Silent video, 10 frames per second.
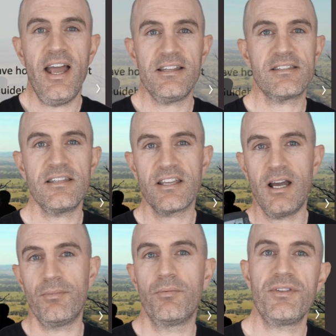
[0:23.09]
and sync
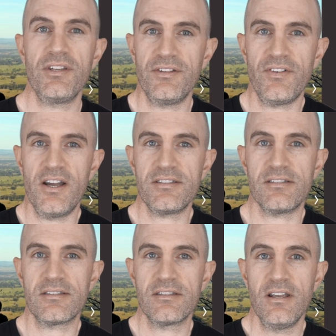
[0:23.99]
up with your
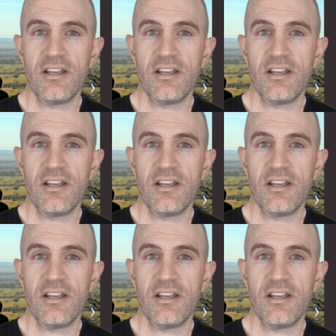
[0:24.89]
devices.